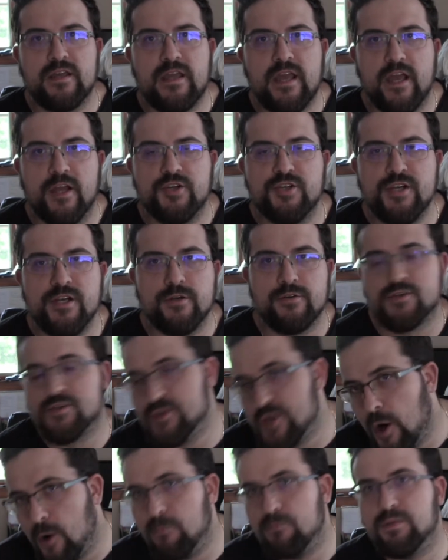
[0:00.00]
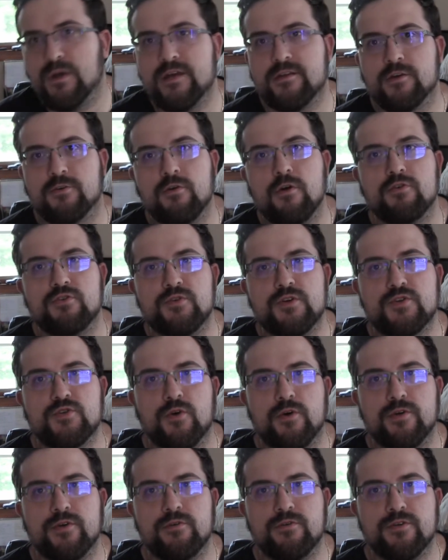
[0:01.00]
cashiers. Don't blame the grocery
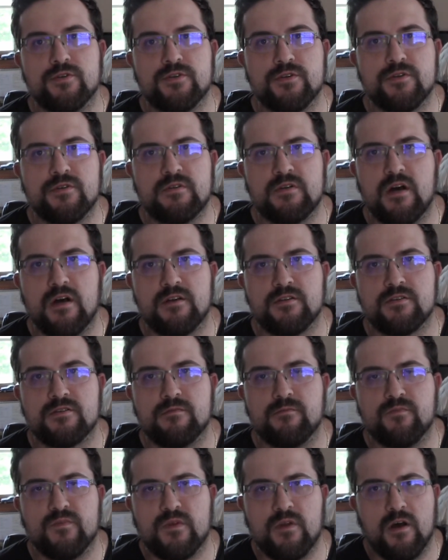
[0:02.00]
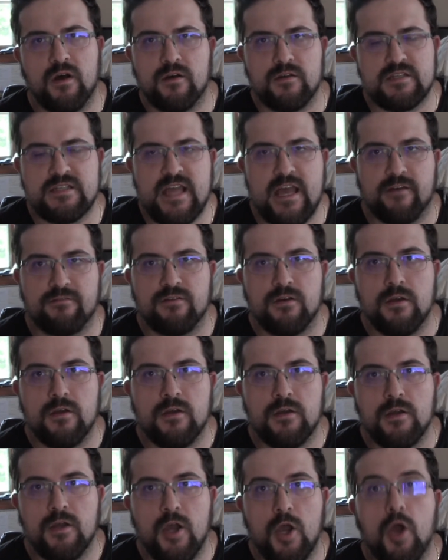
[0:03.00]
store union uh, uh, staff.
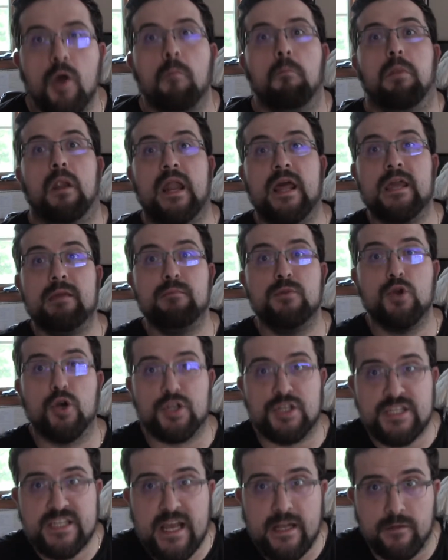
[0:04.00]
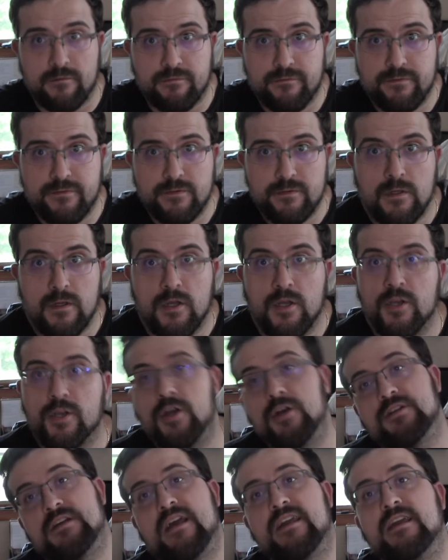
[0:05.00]
Blame yourself.
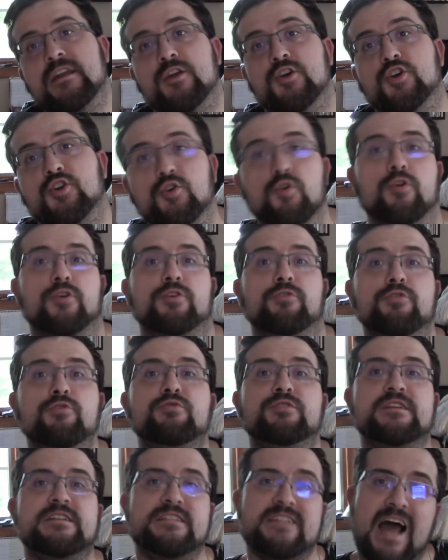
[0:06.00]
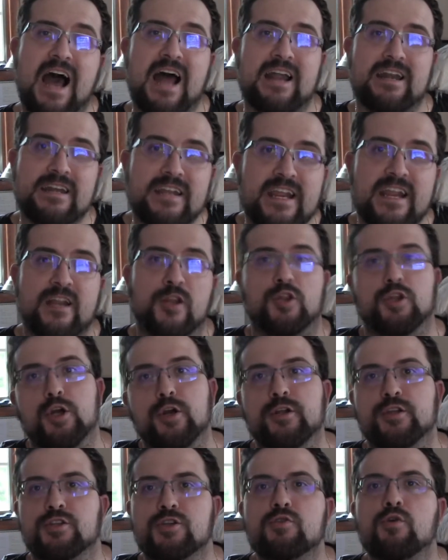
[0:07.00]
Because I can assure you, you did not need
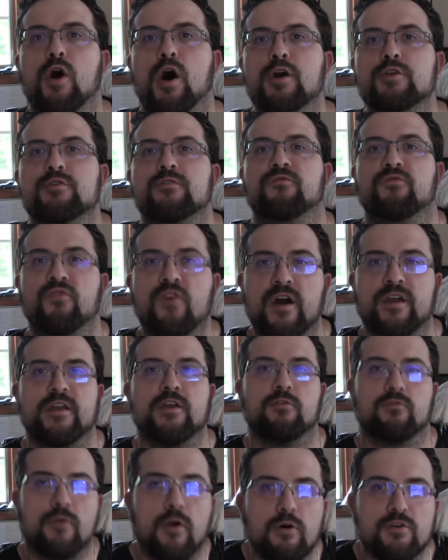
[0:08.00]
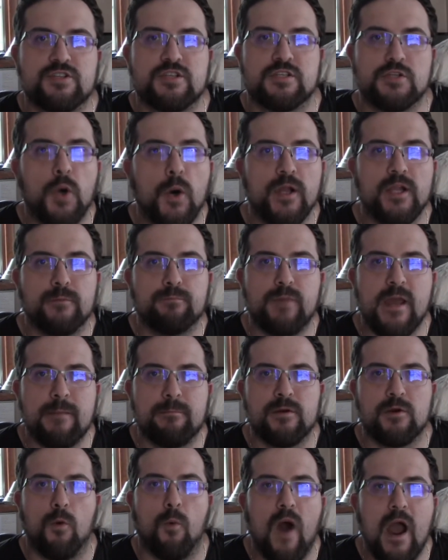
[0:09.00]
3,200 fucking rolls of toilet
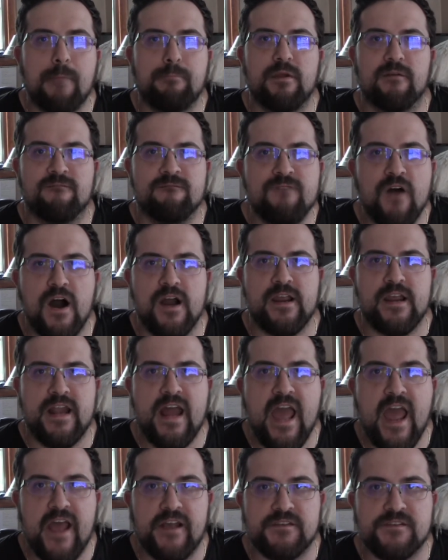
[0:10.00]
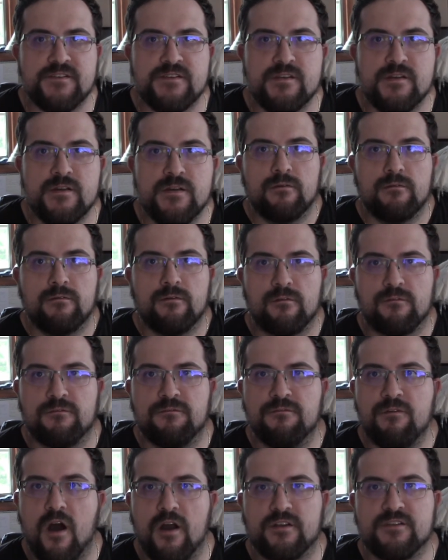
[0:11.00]
paper to wipe your fucking ass. For
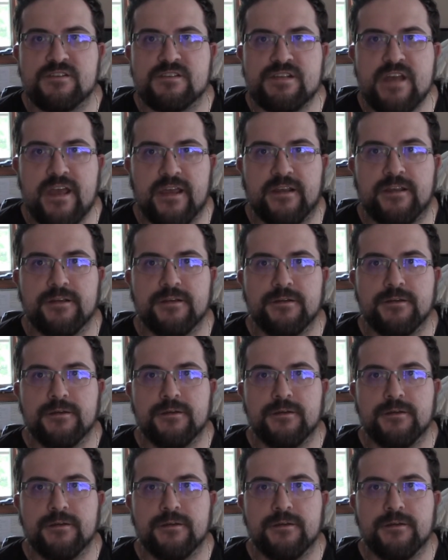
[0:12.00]
fuck's sake.